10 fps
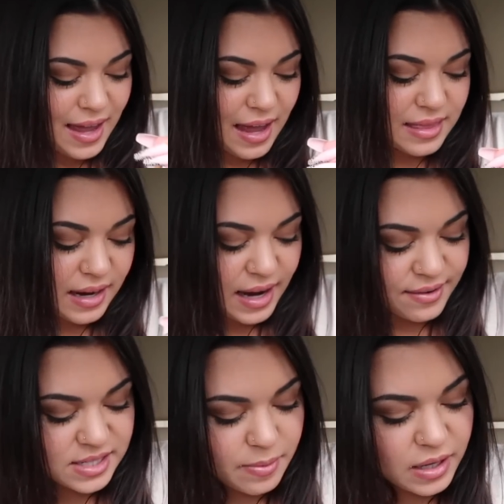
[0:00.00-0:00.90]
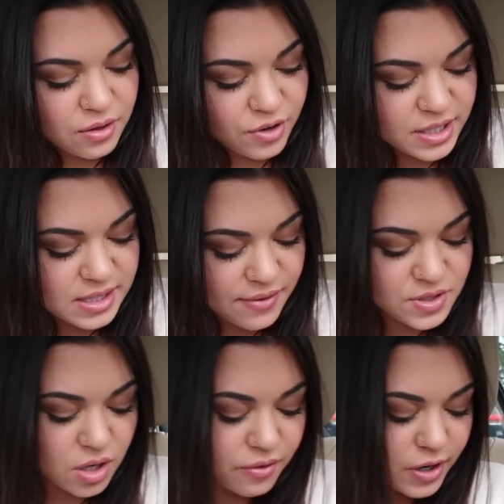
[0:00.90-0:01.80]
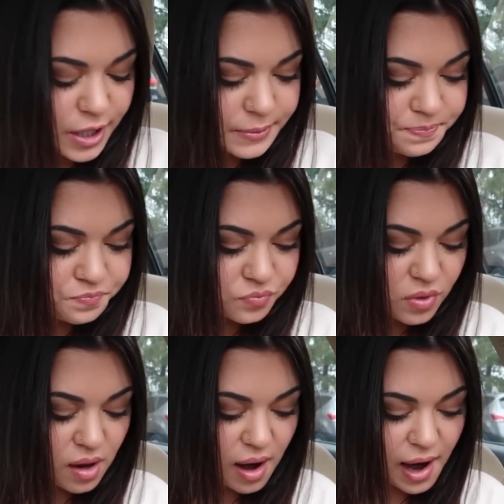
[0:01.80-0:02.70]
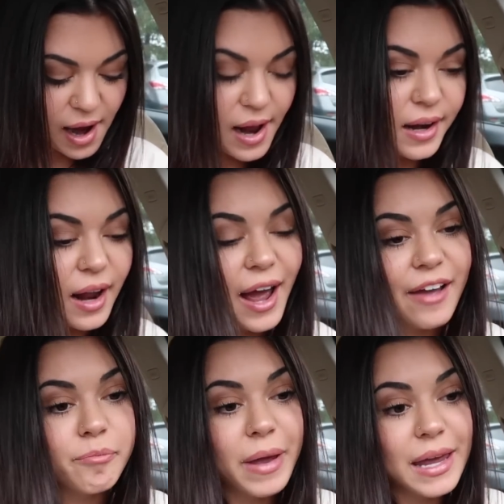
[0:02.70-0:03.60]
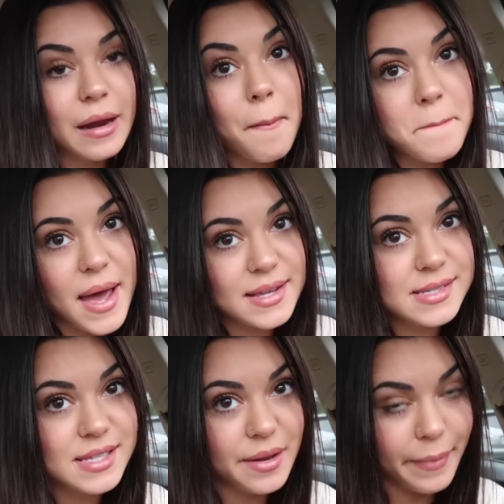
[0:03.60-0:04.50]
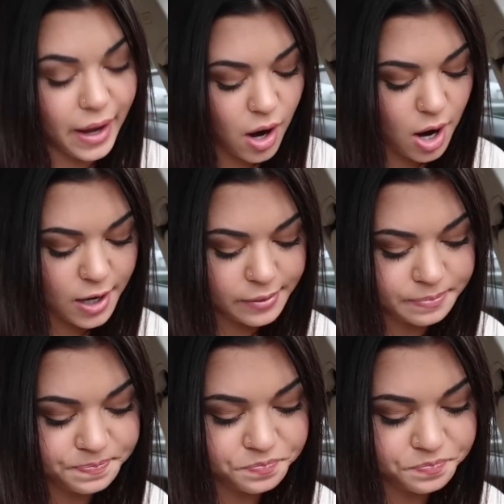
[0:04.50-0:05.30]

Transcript: And then I have some onion rings left over. And I have made a mess in my car.